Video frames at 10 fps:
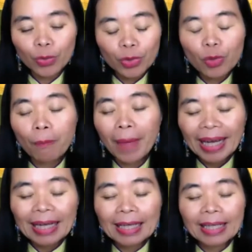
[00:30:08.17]
make
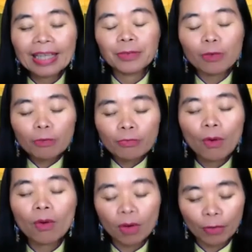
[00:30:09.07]
leaves
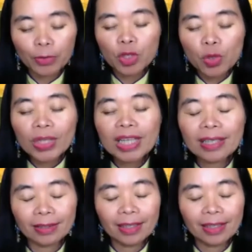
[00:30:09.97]
fall of trees